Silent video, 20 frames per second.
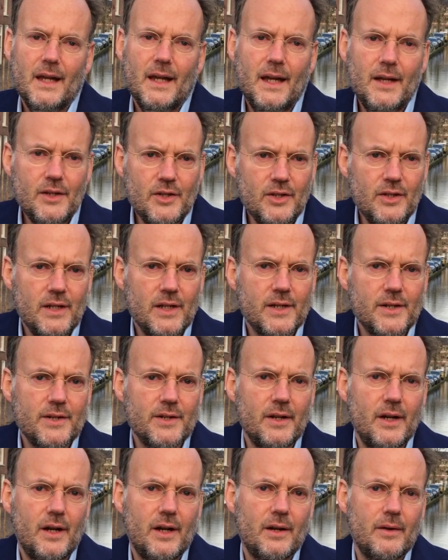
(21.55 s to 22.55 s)

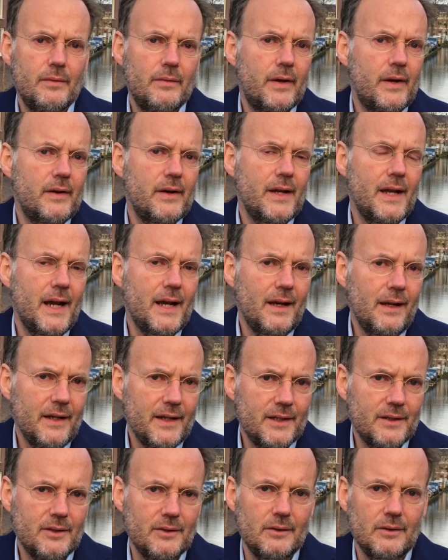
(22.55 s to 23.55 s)
Engineers are very
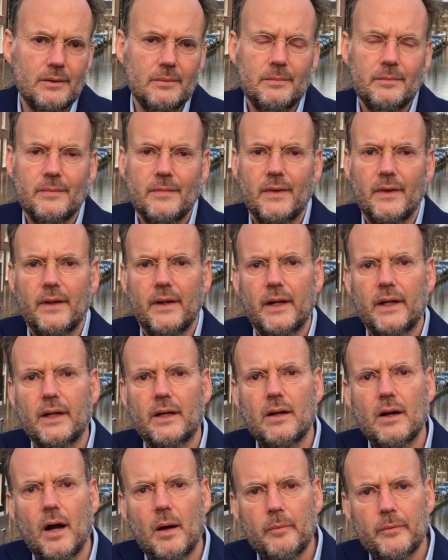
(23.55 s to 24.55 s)
analytical. They
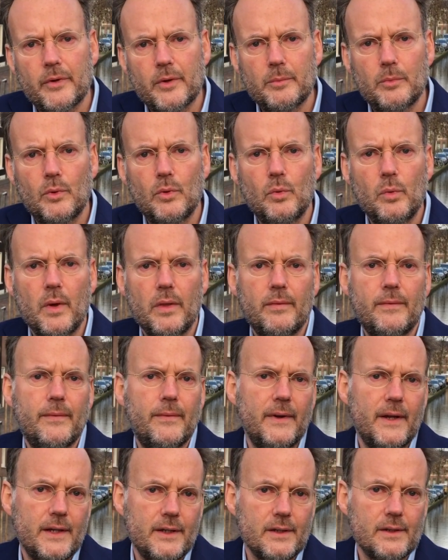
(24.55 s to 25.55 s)
are comfortable with
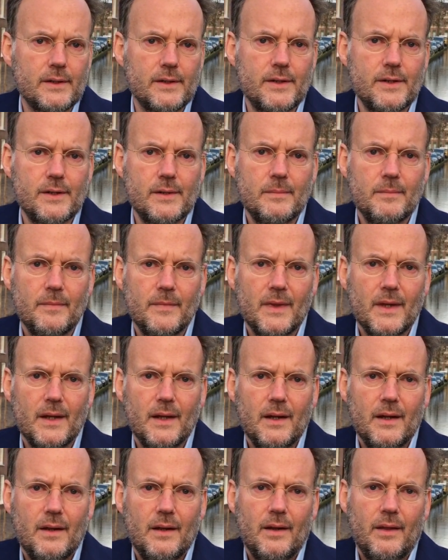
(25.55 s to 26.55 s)
figures.
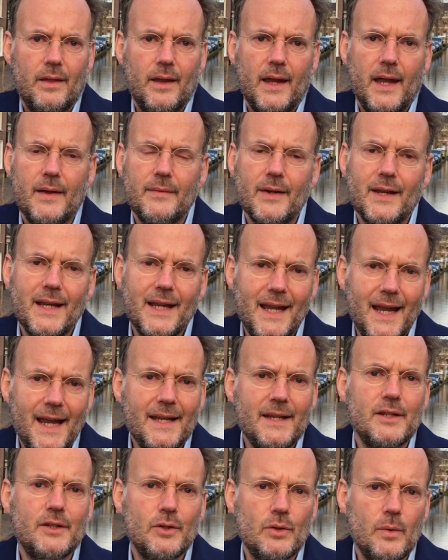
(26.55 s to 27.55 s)
They have a
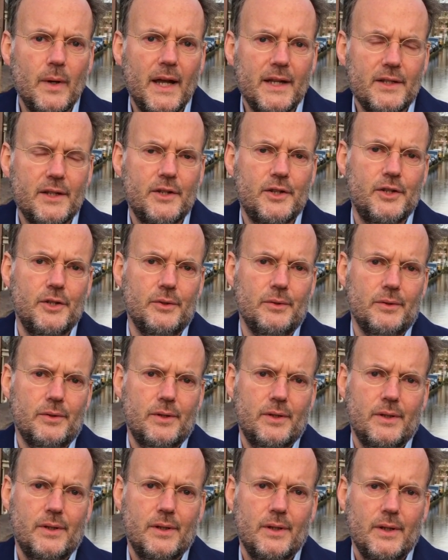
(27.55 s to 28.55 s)
can-do
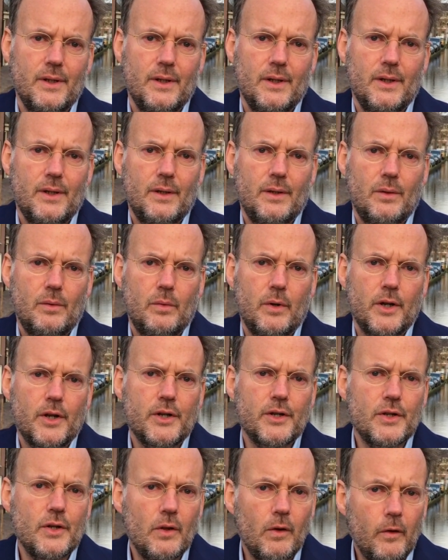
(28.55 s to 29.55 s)
attitude want
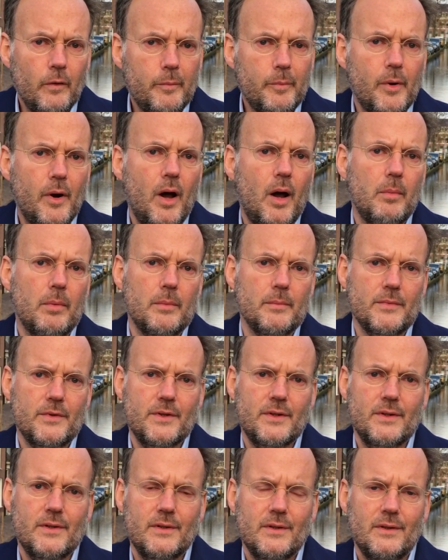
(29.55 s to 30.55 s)
to solve
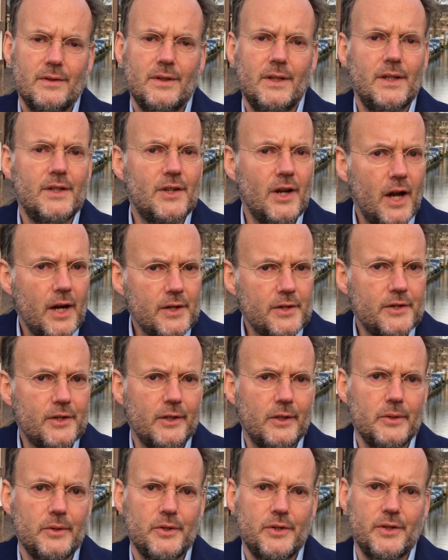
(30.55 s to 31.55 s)
problems, design
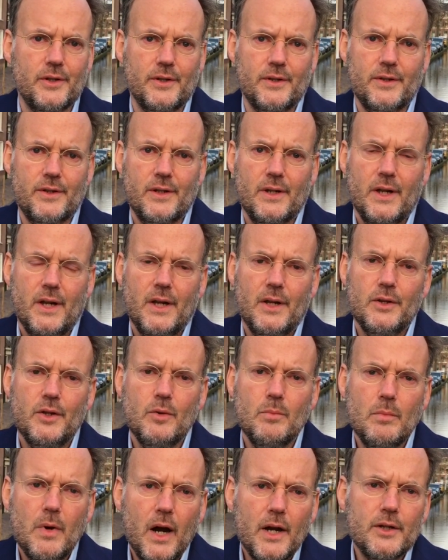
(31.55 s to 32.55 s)
solutions.
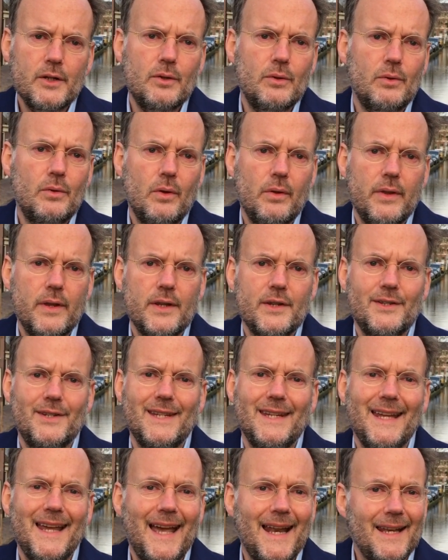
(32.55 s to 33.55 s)
You might call this
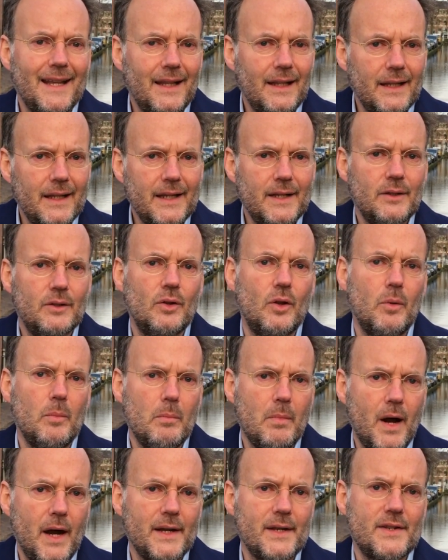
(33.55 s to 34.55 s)
the analytical
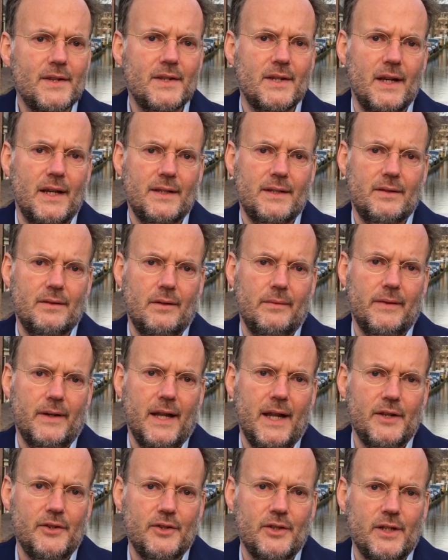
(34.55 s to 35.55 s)
mindset of
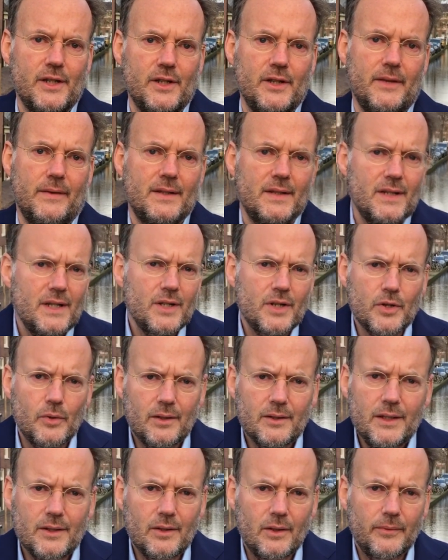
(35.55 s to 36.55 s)
an engineer. A
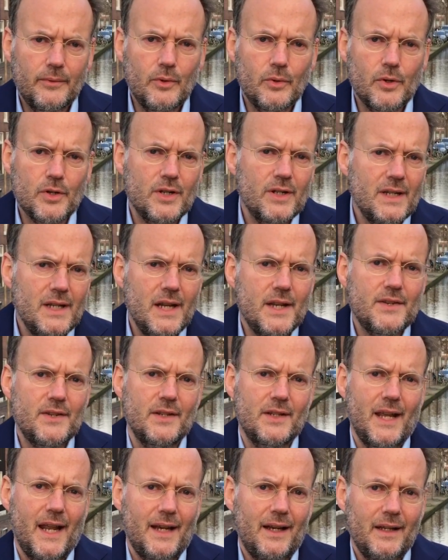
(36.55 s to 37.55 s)
leader, of course,
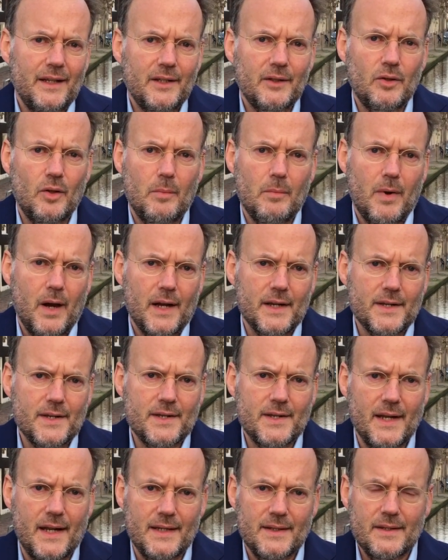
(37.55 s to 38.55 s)
needs an analytical
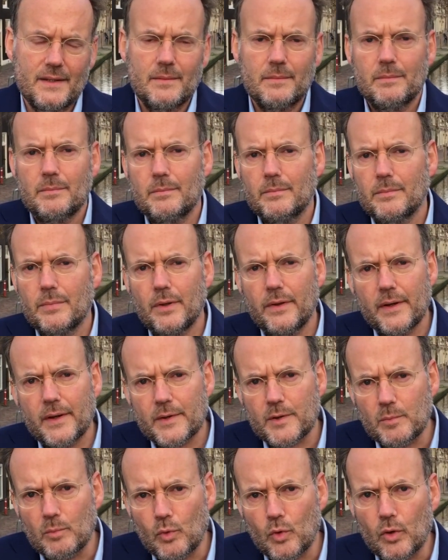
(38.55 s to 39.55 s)
mindset, but
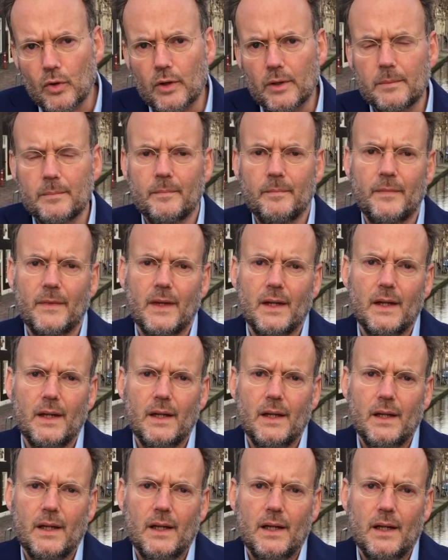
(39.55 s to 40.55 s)
there's more.
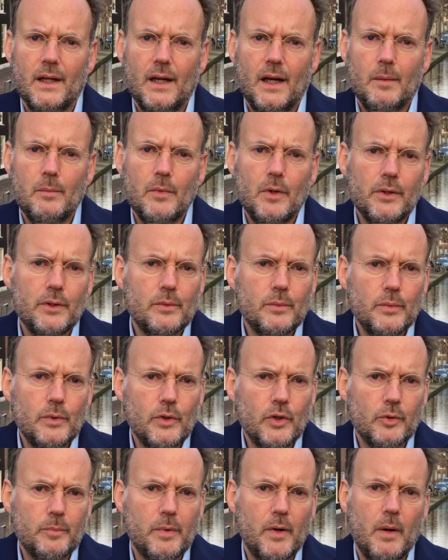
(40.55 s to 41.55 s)
In our modern
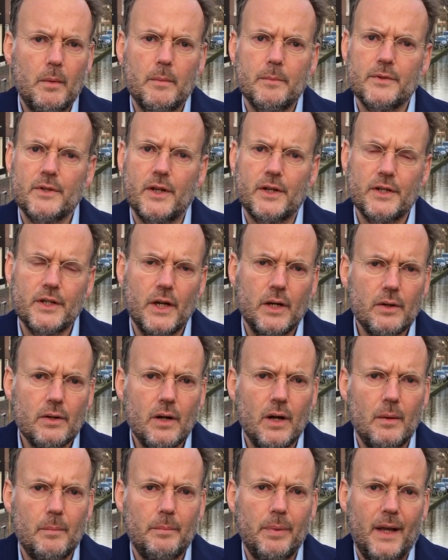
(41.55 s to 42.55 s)
world, problems are so
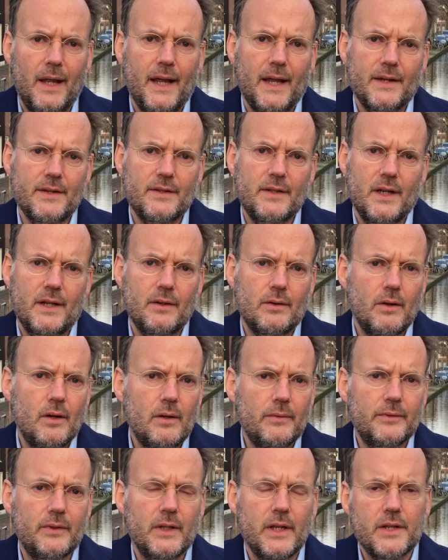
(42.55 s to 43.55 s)
complex that there
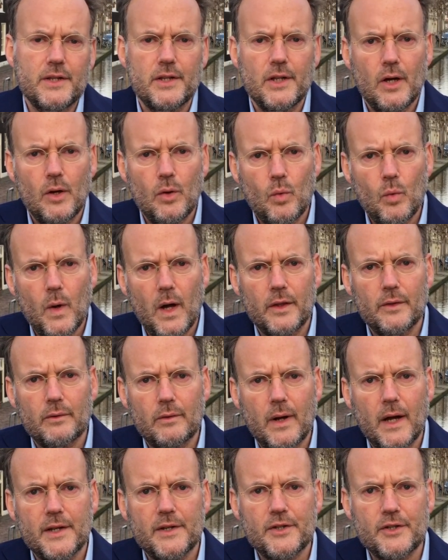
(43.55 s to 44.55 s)
often is no one
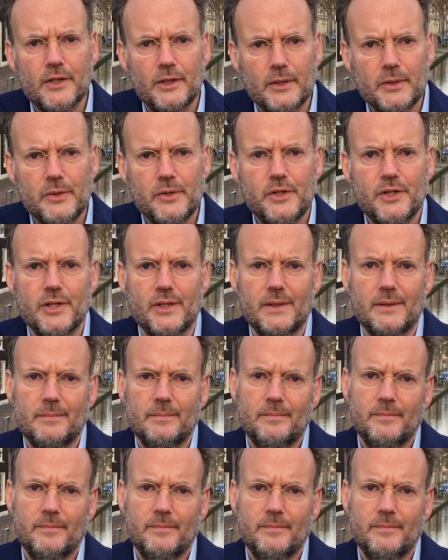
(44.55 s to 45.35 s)
right solution.